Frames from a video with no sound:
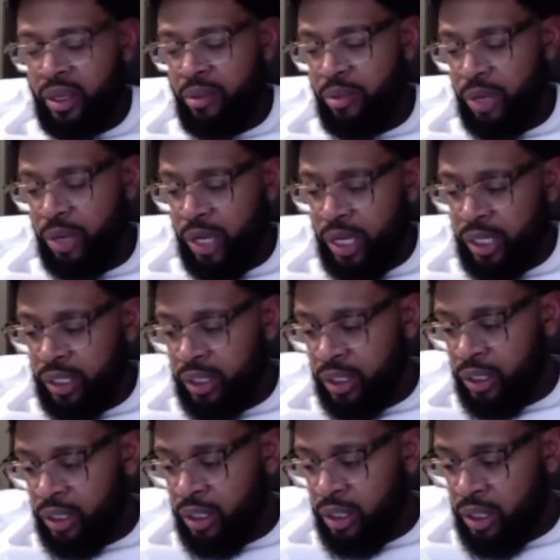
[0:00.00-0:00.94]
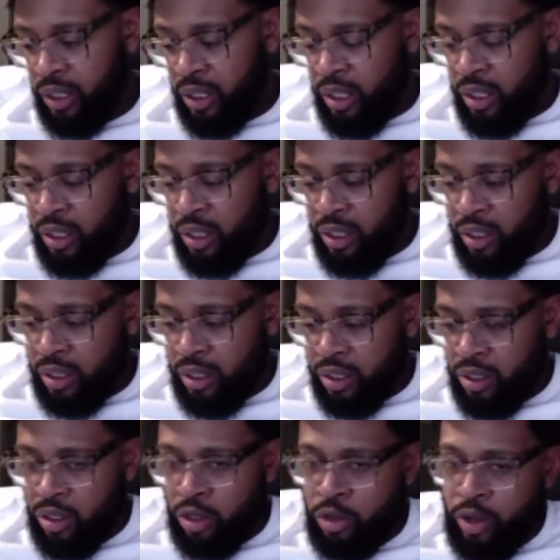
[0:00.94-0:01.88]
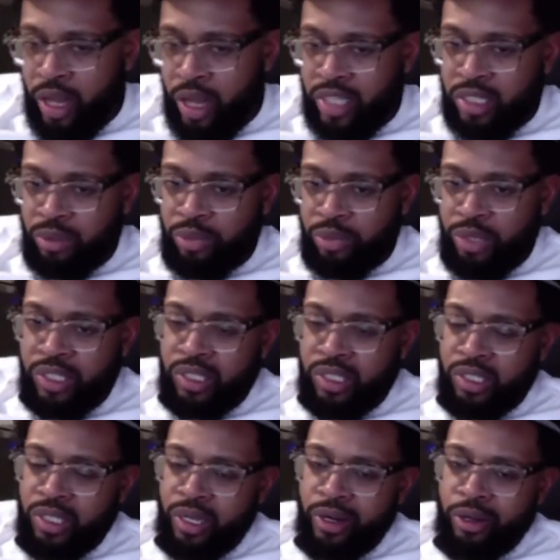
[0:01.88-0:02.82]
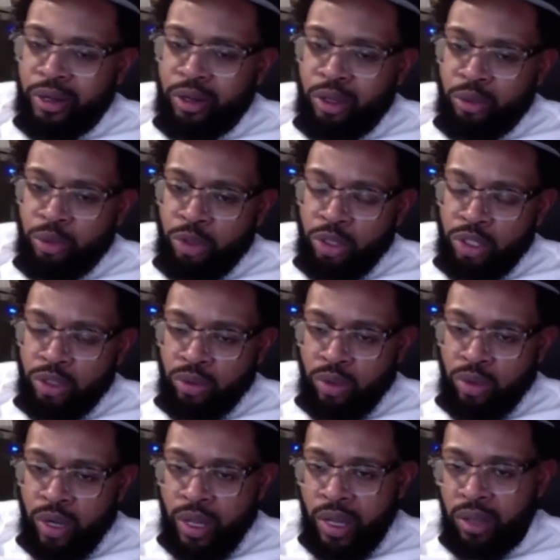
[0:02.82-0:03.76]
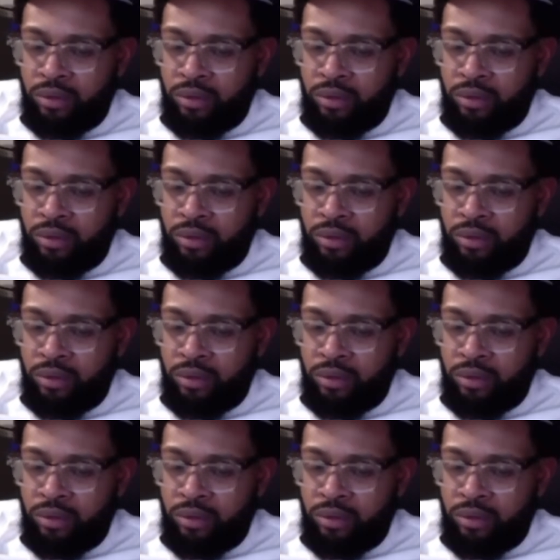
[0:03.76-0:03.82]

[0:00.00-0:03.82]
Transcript: but you got some pieces there you can build around